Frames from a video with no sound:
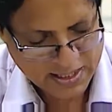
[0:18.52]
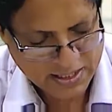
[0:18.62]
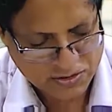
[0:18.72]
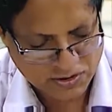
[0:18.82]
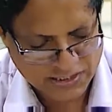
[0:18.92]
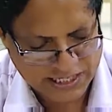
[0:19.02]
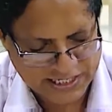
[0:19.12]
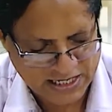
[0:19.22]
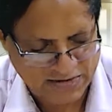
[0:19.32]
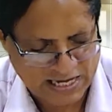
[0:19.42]

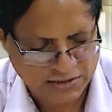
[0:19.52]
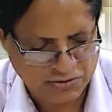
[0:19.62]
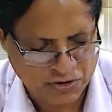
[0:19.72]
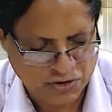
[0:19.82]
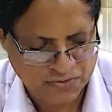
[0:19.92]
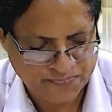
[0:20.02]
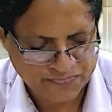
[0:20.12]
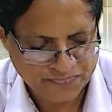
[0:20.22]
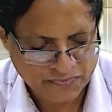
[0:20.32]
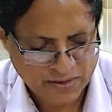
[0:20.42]
Societal values
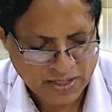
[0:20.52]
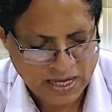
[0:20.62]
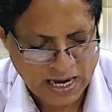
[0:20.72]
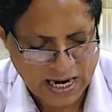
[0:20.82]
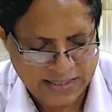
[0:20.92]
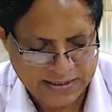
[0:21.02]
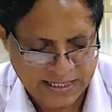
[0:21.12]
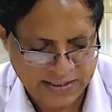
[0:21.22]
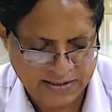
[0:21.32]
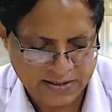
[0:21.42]
and
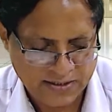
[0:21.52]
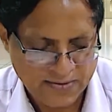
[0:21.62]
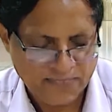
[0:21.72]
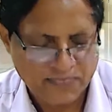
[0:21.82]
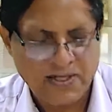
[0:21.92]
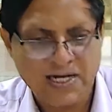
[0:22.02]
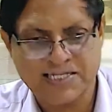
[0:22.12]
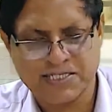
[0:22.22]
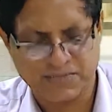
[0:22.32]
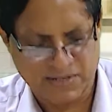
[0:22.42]
then
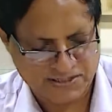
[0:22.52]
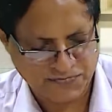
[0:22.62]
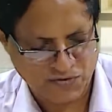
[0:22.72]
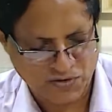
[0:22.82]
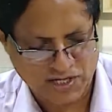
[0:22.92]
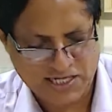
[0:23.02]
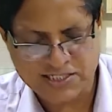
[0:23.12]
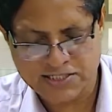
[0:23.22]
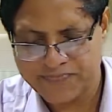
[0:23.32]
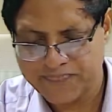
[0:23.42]
customers
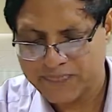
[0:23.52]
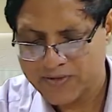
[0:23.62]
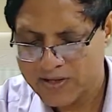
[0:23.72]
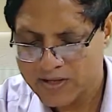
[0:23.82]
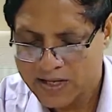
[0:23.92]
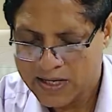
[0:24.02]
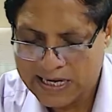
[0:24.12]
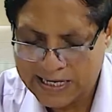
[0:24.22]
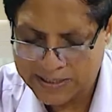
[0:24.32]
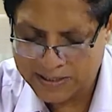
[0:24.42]
focus
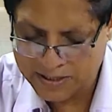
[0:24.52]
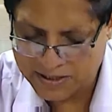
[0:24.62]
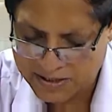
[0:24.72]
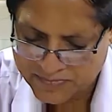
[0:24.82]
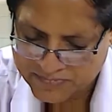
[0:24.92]
and uh,